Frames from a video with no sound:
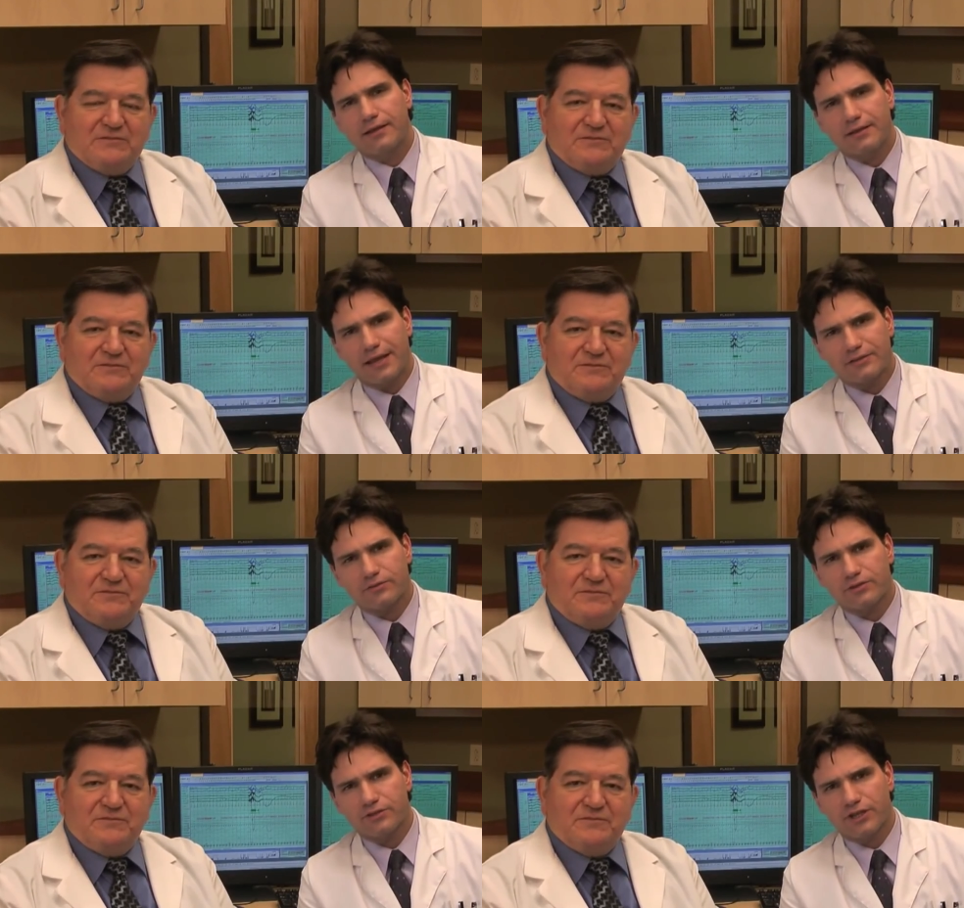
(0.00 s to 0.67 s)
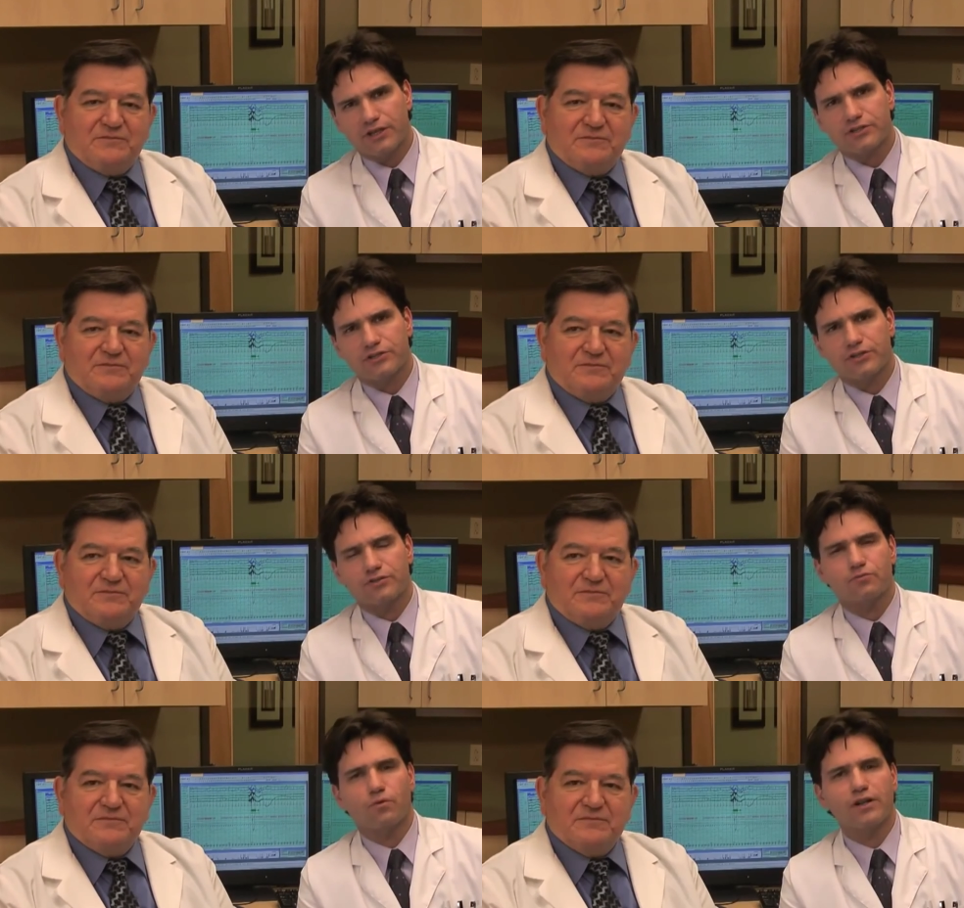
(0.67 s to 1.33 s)
Speaker 1: nasal congestion
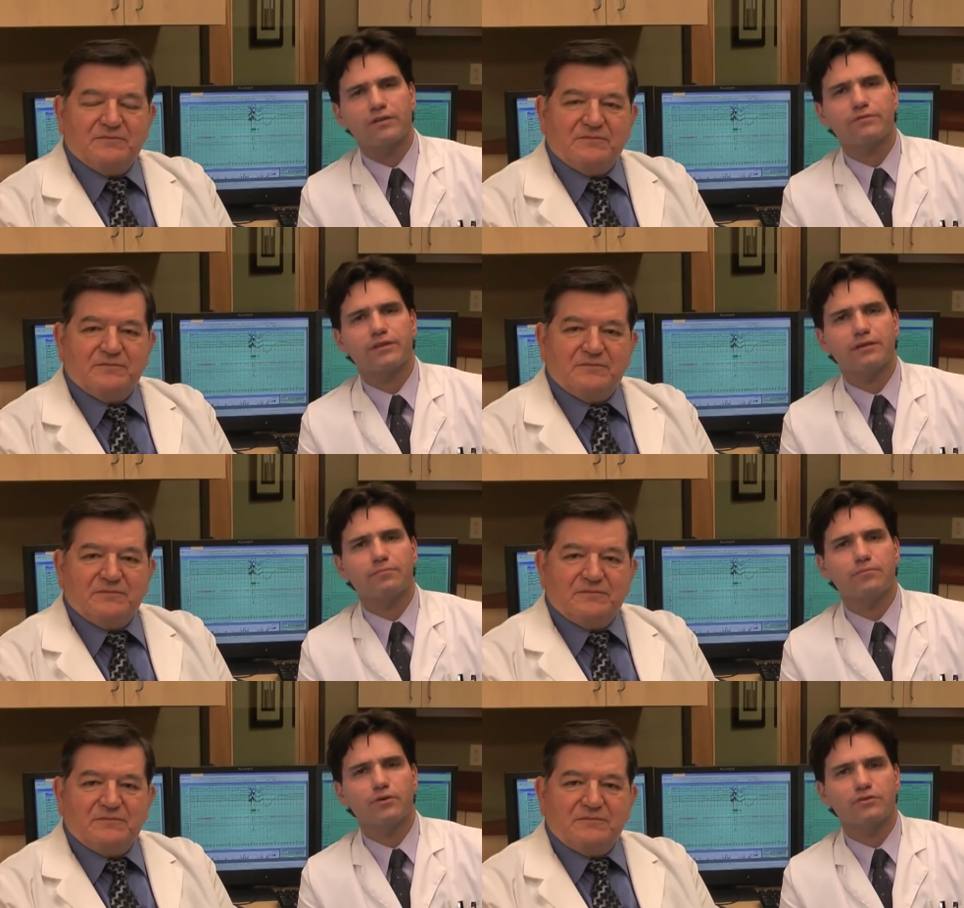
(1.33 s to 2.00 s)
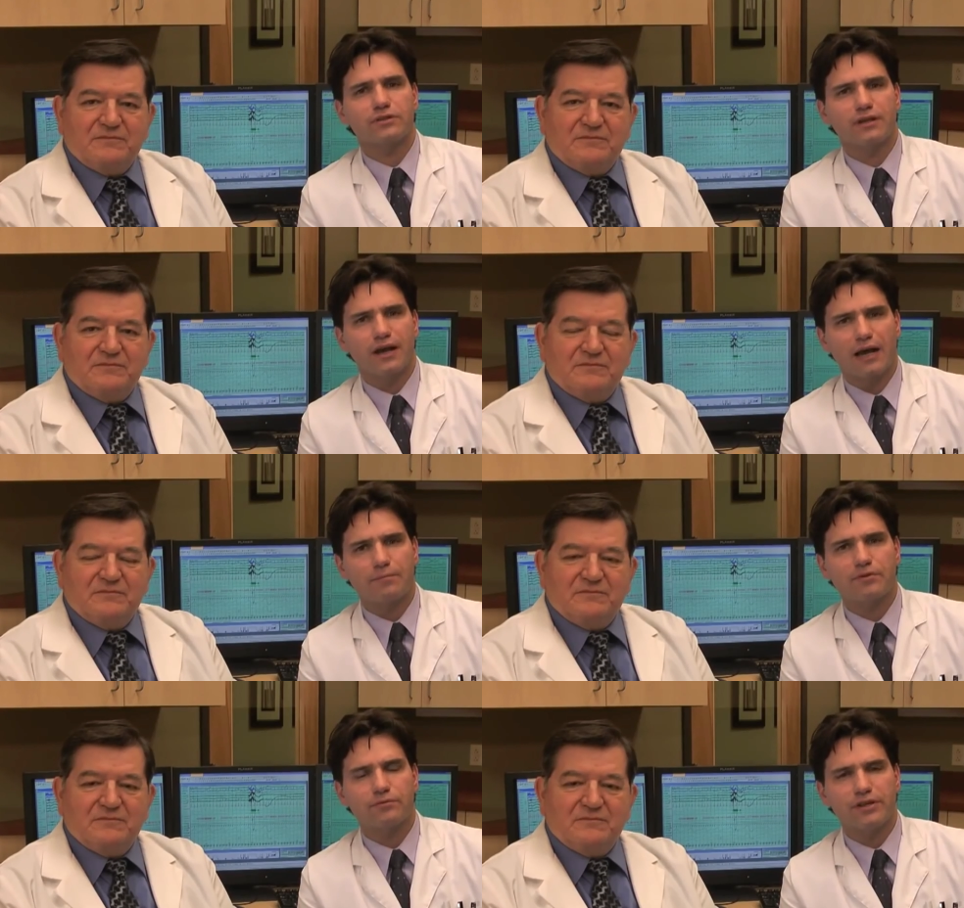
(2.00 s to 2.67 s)
is one of the most
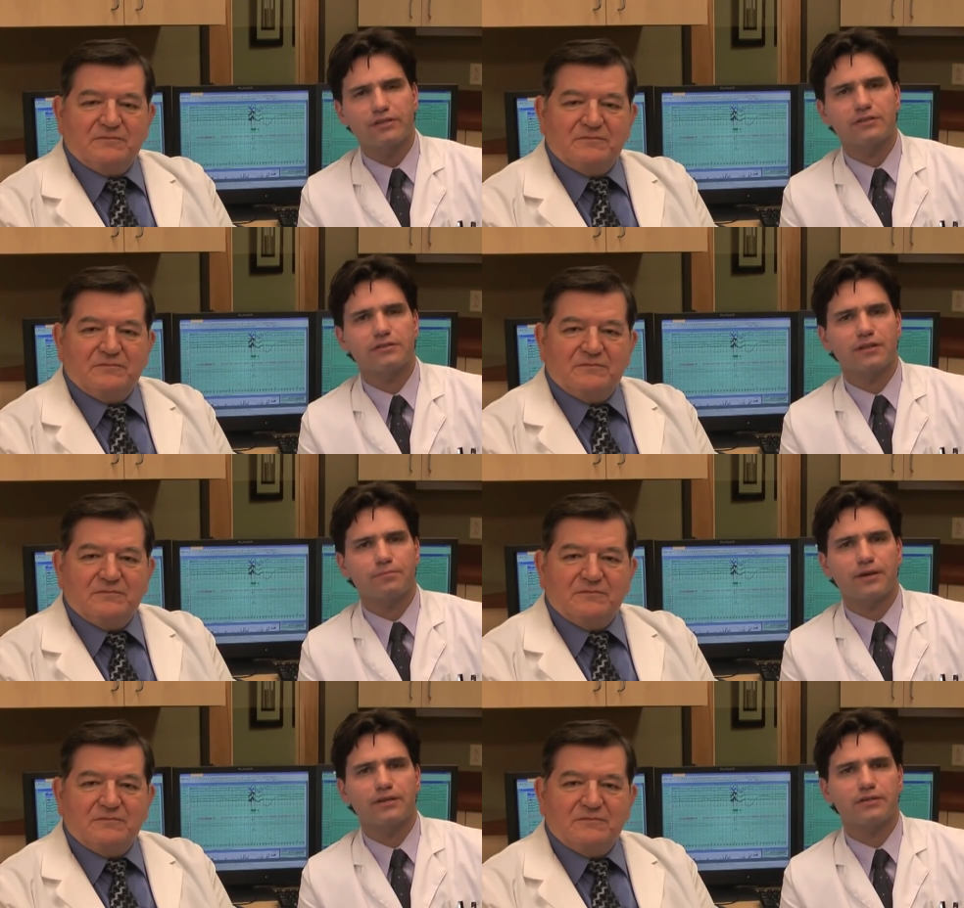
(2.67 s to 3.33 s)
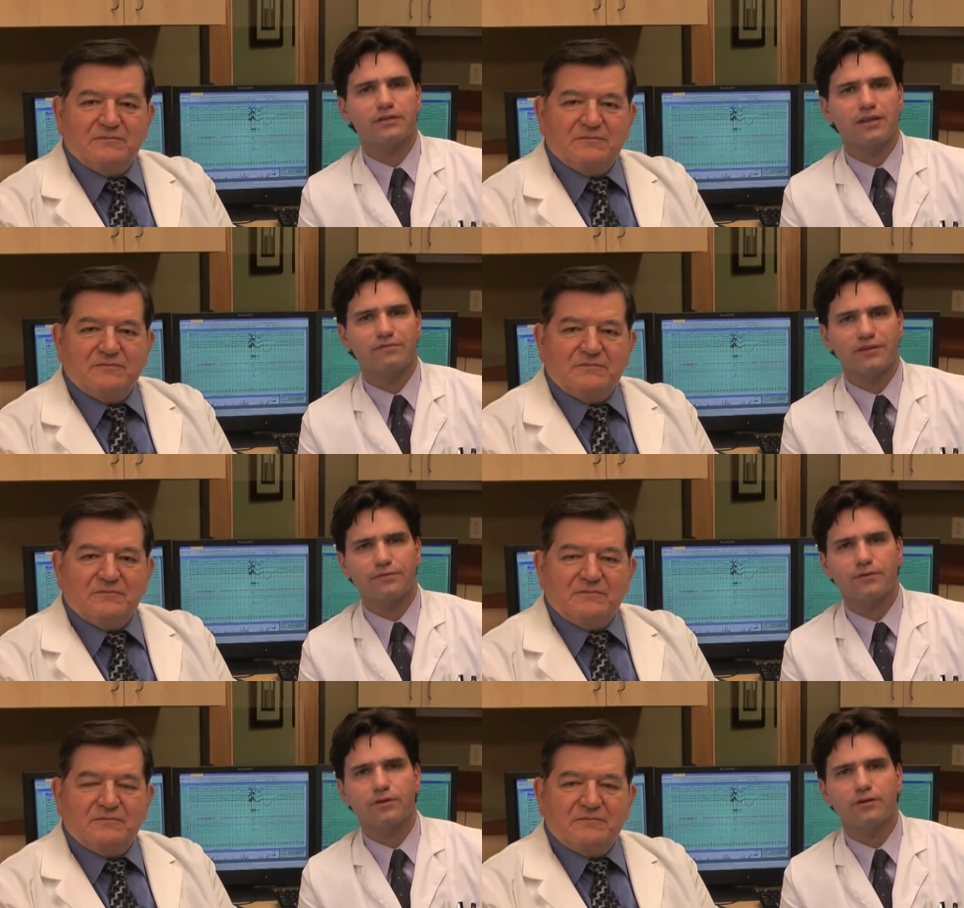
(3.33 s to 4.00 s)
common reasons that patients have
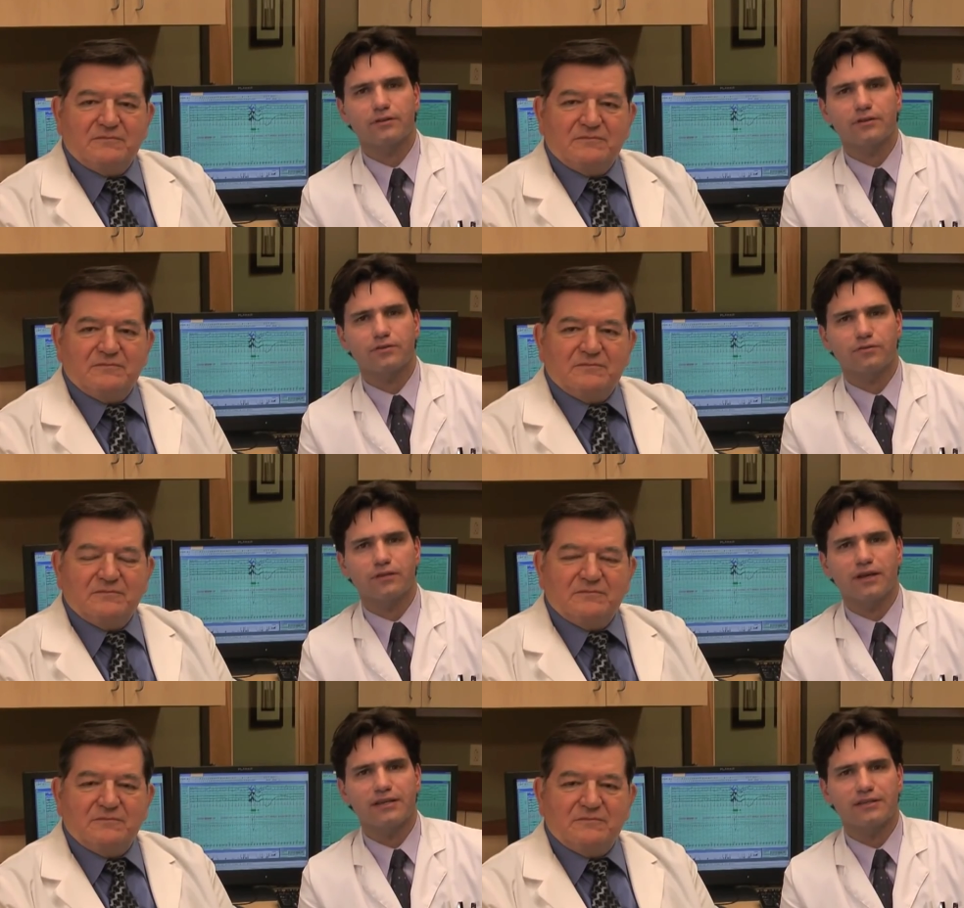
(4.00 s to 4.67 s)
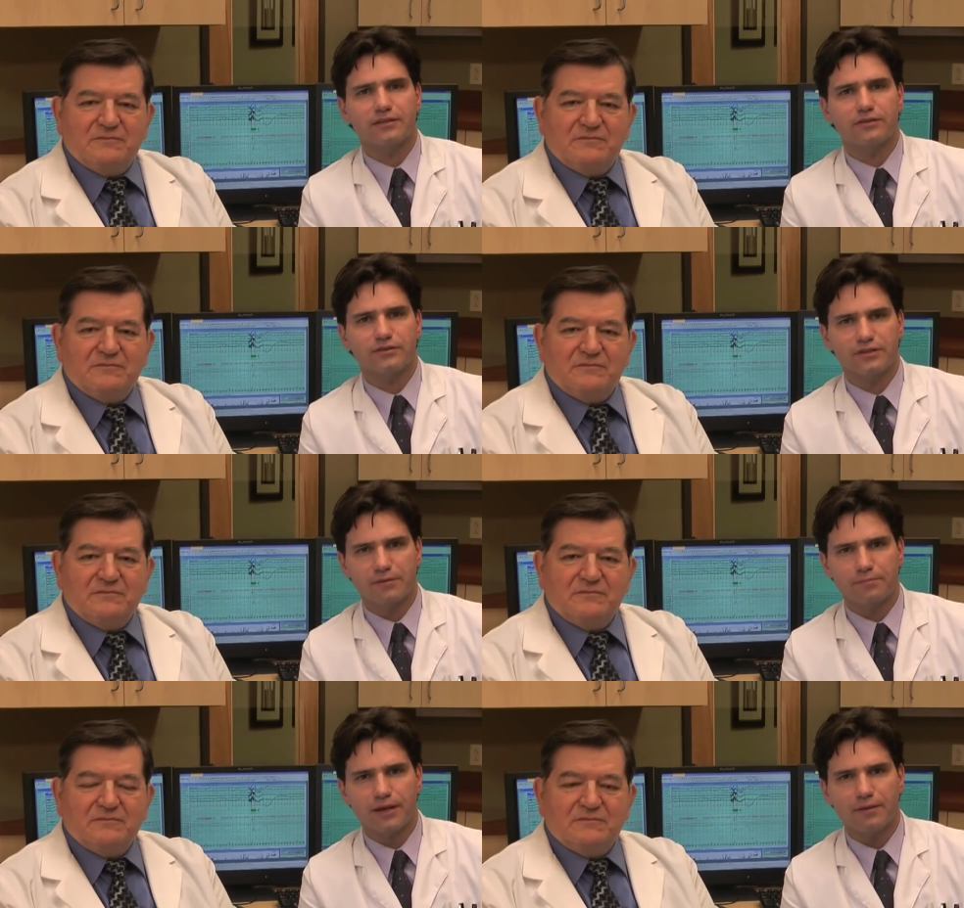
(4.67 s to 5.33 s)
difficulty utilizing their
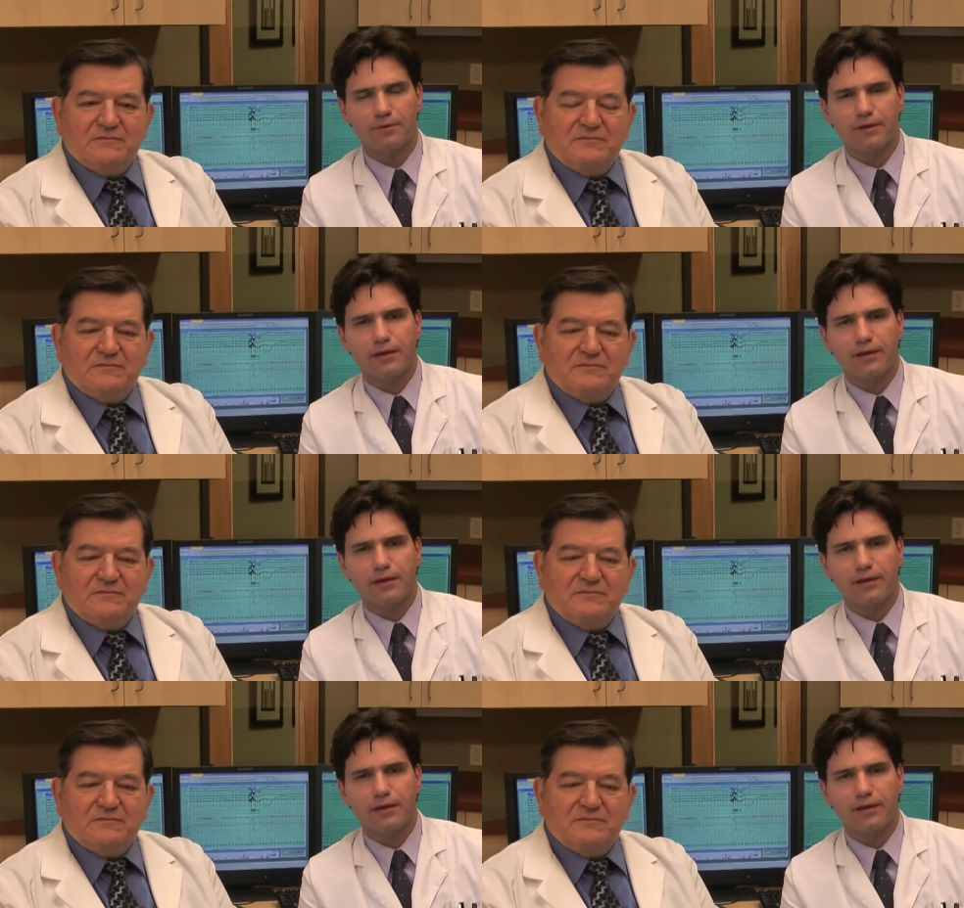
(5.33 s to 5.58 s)
CPAP.